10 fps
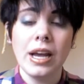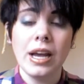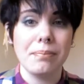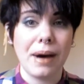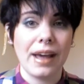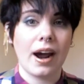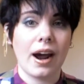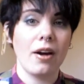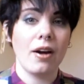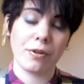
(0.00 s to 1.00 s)
But
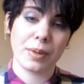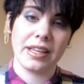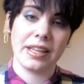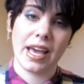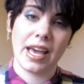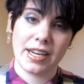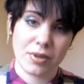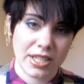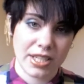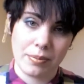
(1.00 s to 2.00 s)
for me, the ending
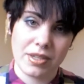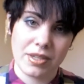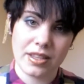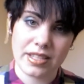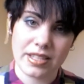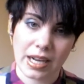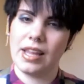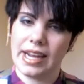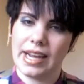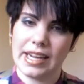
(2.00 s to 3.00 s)
redeemed the second part.
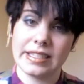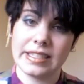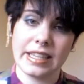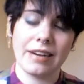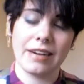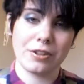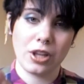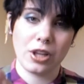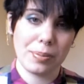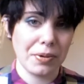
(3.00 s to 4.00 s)
I can see that for a lot
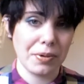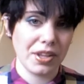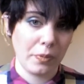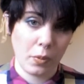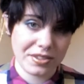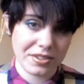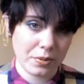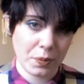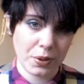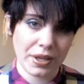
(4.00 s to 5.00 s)
of people, it wasn't
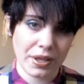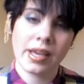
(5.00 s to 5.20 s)
worth it.